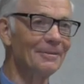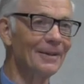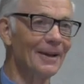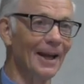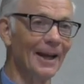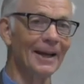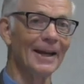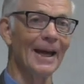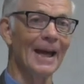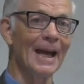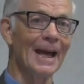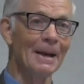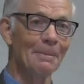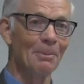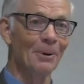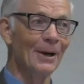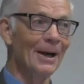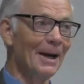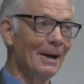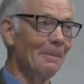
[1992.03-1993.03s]
Like
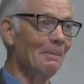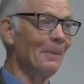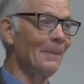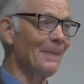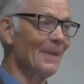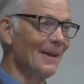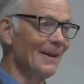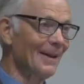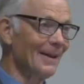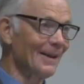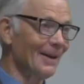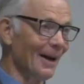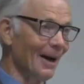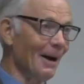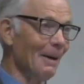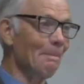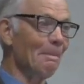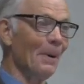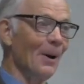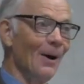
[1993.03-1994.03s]
Abraham
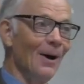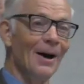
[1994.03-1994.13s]
up